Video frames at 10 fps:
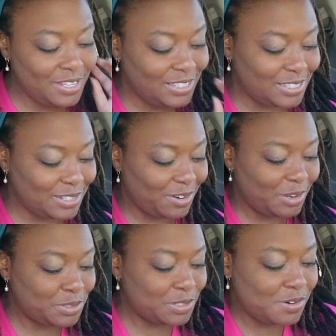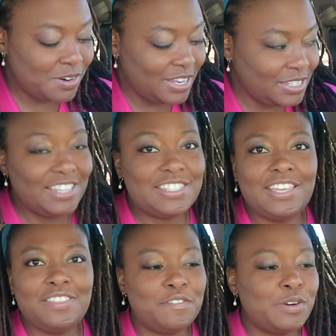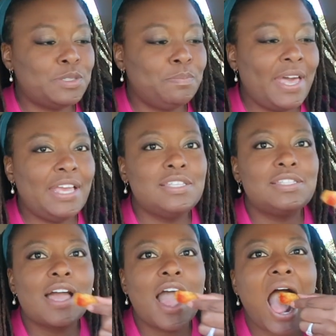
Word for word: Instagram stories. Let's take the first bite.